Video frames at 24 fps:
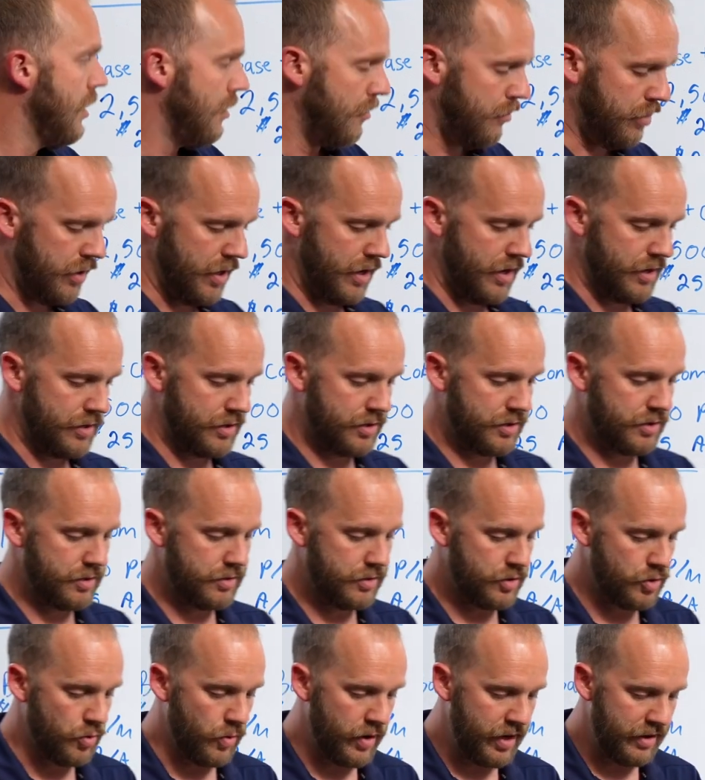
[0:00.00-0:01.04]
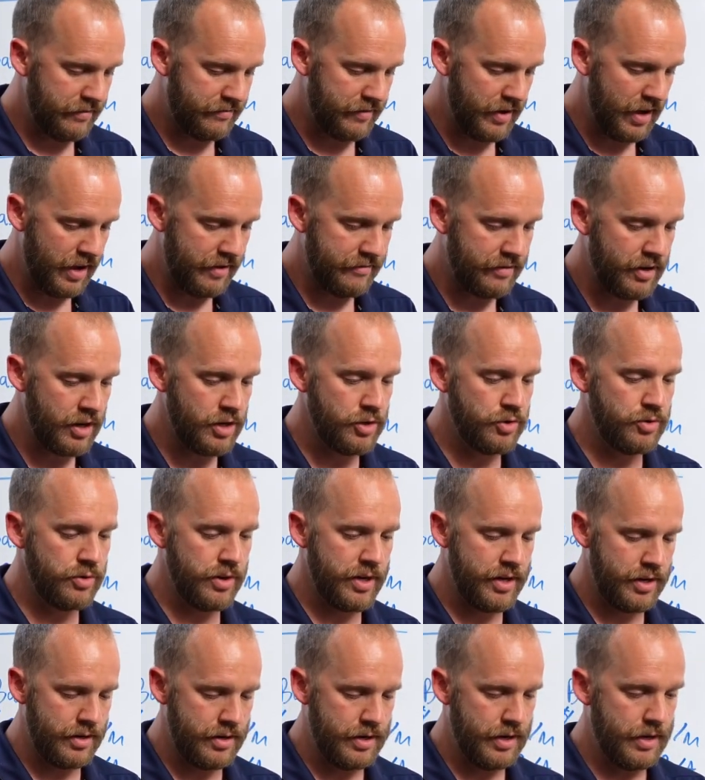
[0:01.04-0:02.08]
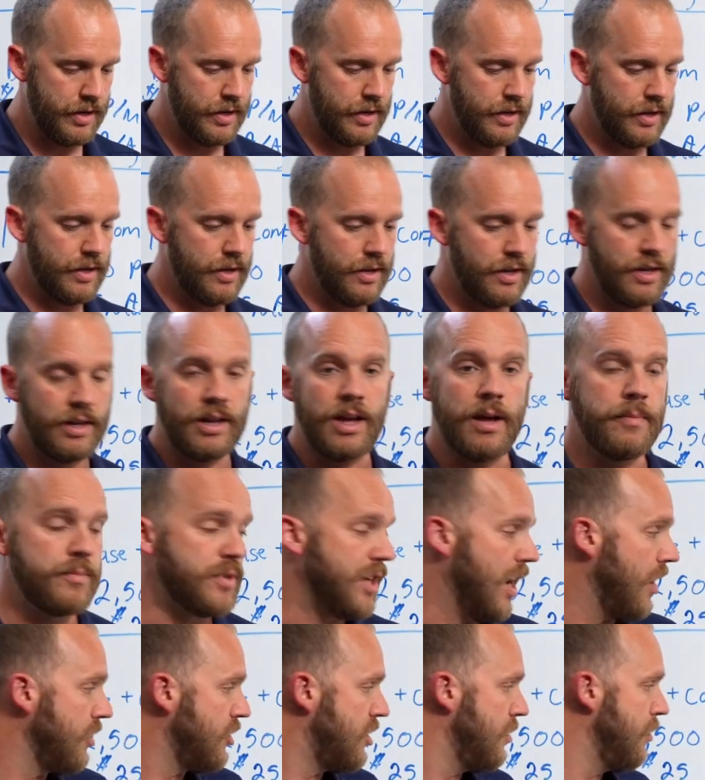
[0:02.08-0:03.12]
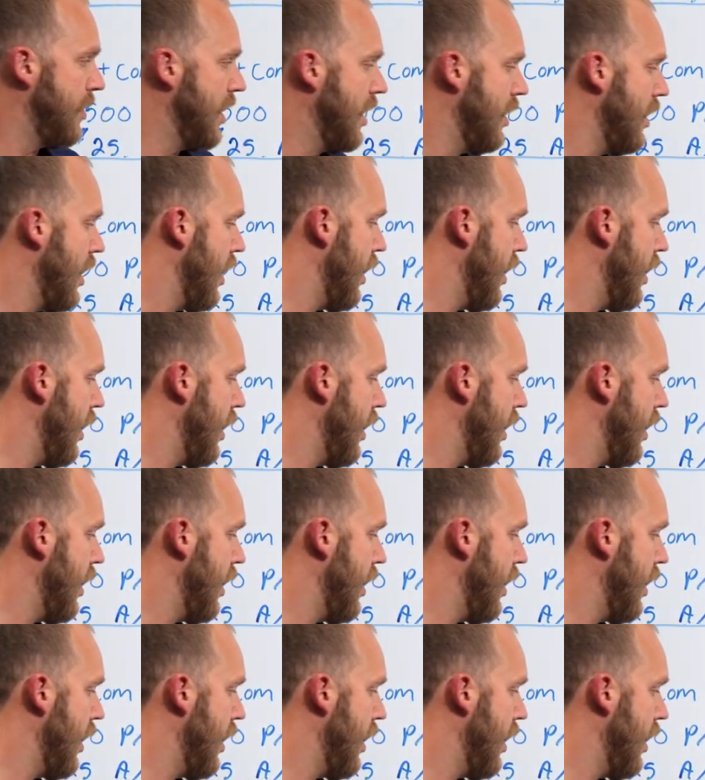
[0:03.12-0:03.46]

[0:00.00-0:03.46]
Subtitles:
plus $2,500 comes out to be